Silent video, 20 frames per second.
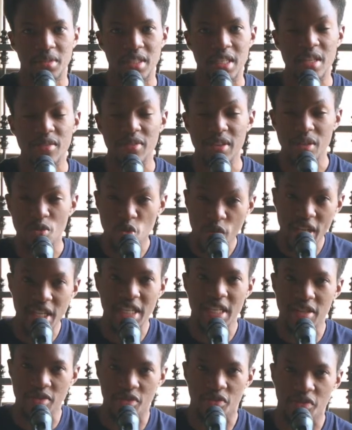Even when
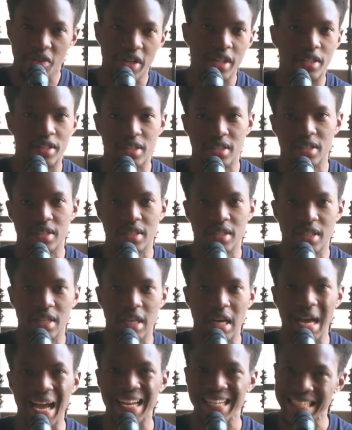he failed,
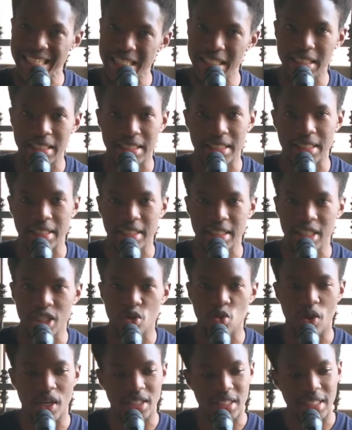at least he
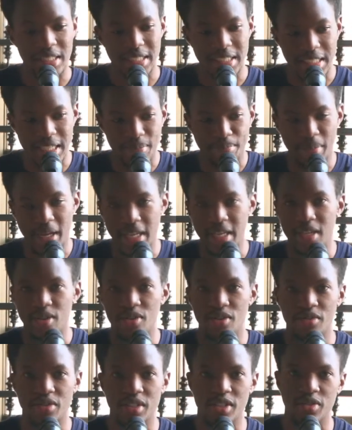was a step ahead
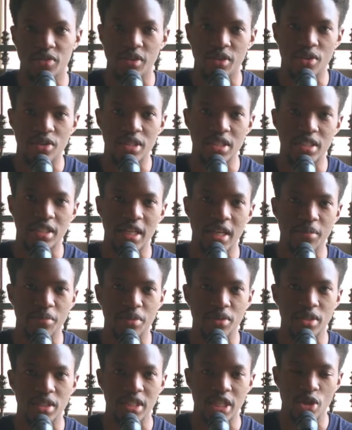of his fellow
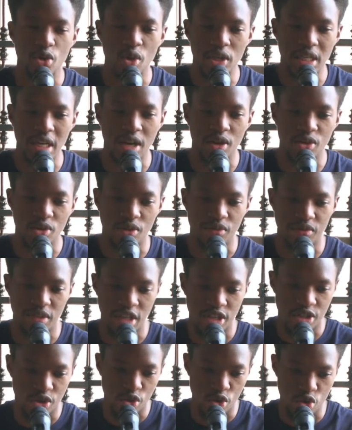disciples. He got out of
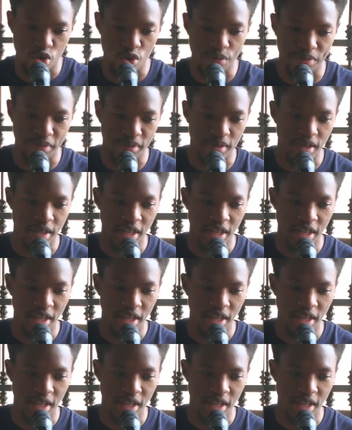that group.